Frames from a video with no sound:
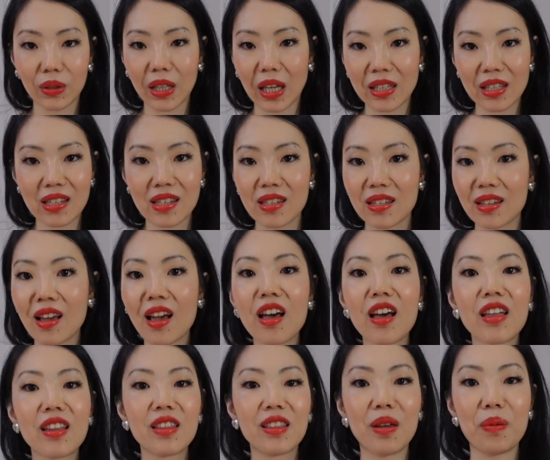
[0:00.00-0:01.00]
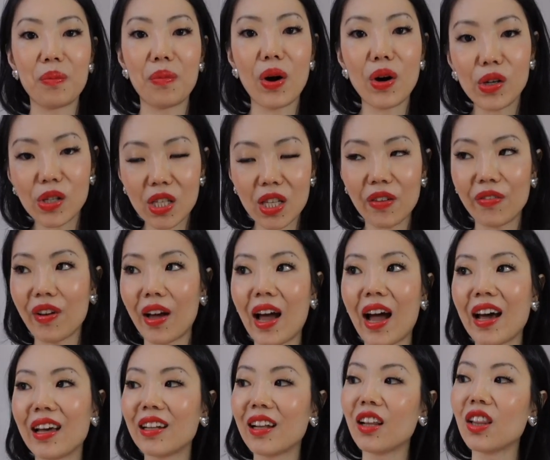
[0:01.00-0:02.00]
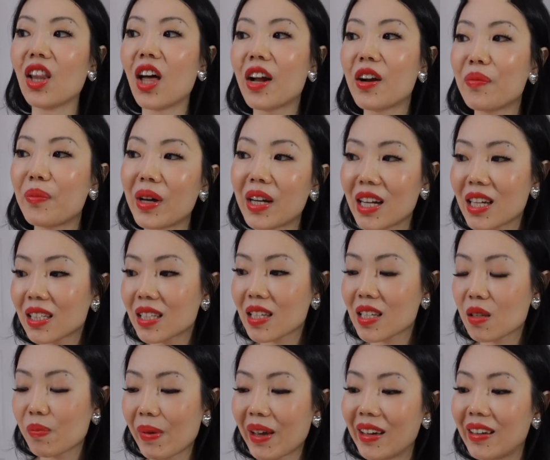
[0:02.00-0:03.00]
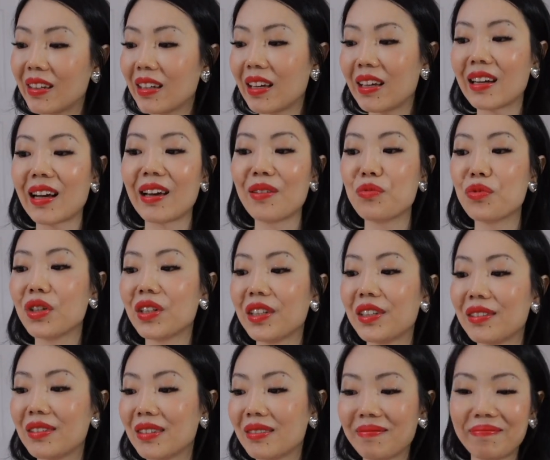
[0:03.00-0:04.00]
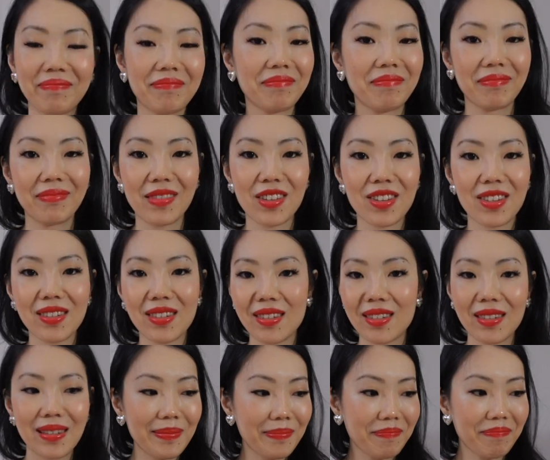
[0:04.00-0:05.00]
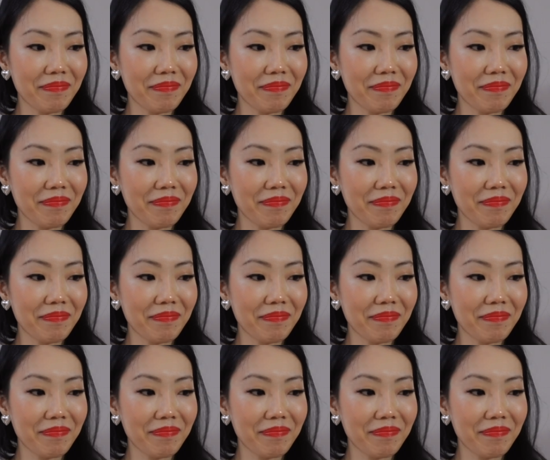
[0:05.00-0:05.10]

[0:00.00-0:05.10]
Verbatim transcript: That's the most if I had a lot of money to spend and I really just